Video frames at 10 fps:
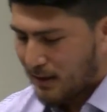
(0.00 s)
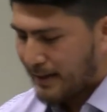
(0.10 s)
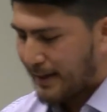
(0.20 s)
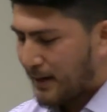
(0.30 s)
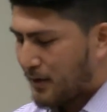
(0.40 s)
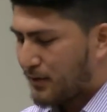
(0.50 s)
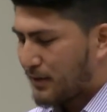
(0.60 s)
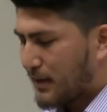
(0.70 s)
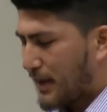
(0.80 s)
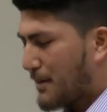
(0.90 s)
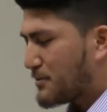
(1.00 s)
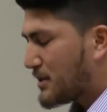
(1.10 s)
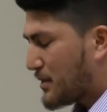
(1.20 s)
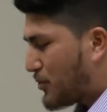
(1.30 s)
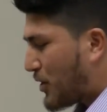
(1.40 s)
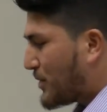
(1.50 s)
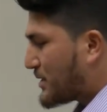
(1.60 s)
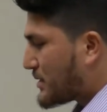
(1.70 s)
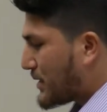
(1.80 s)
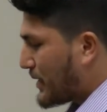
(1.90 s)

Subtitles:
Now, the captain had promised,